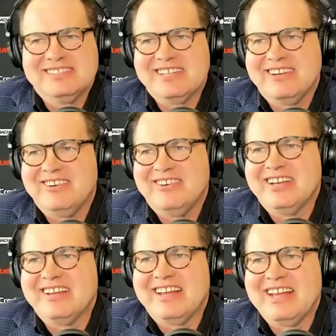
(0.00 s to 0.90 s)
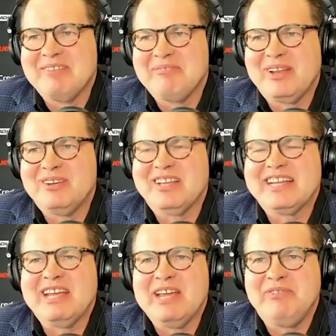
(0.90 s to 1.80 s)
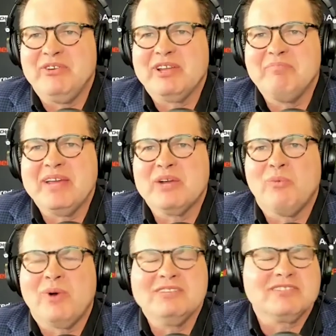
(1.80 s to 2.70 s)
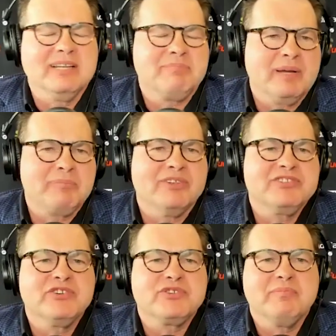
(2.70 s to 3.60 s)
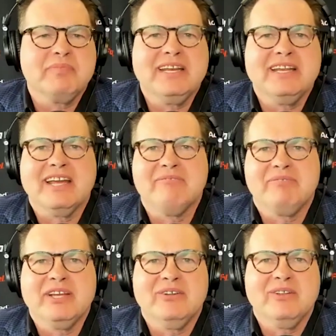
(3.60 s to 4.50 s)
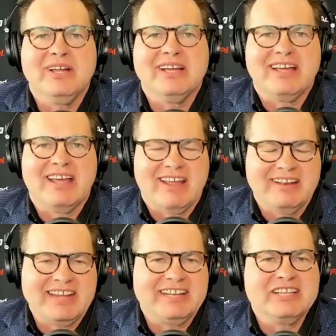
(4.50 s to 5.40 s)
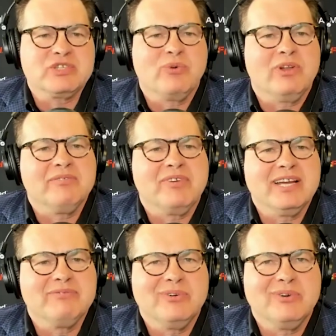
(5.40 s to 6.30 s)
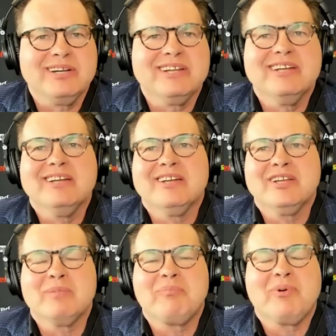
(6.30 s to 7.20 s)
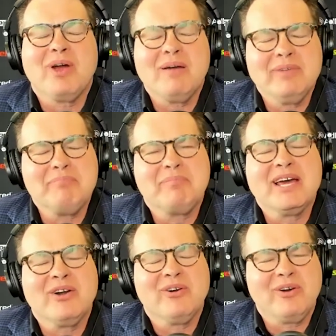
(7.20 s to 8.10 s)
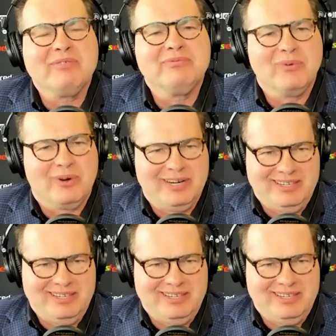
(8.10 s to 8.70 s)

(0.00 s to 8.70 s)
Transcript: So if, if yeah. there's like, if you can make one slip up on social media and feel and get disqualified for it, you're probably better off for it.